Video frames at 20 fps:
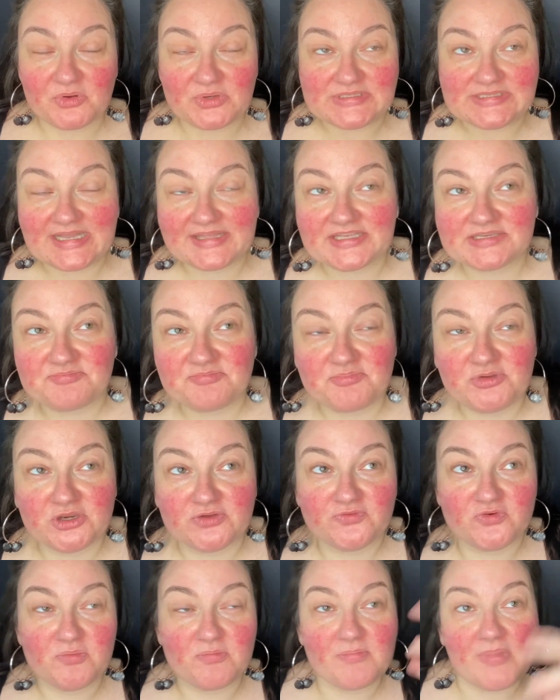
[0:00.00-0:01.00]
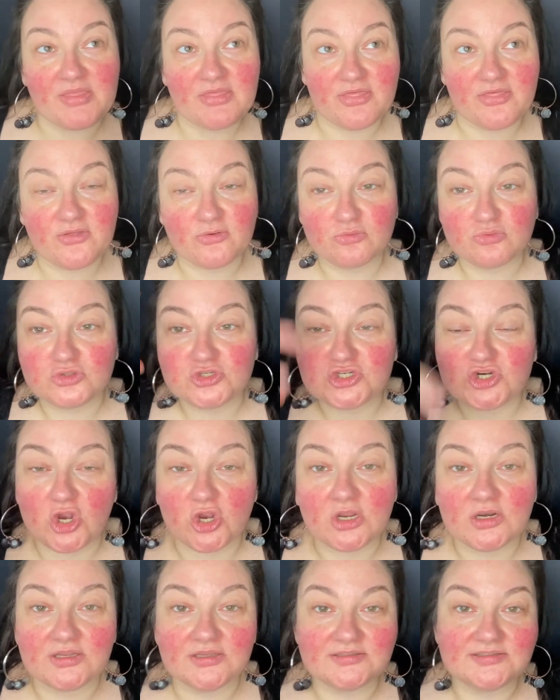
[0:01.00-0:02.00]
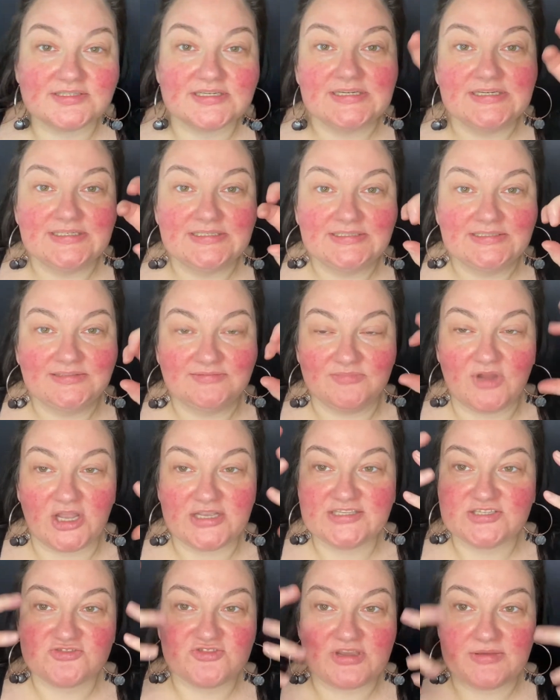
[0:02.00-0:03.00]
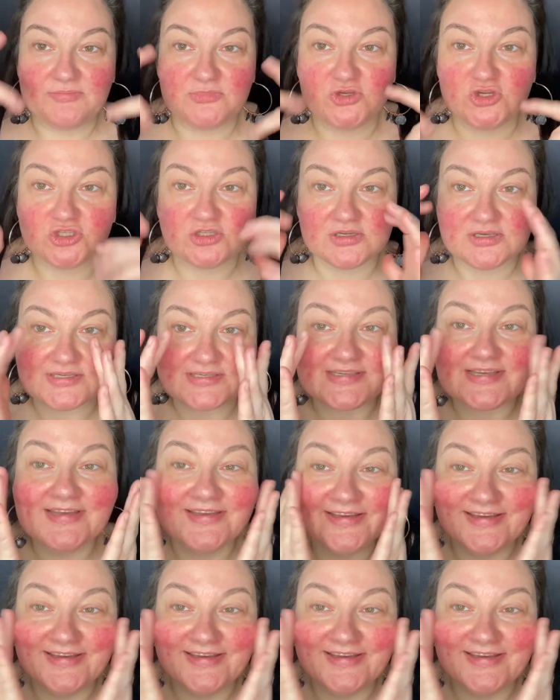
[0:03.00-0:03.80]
It's like this beautiful menthol chocolate ice cream goodness.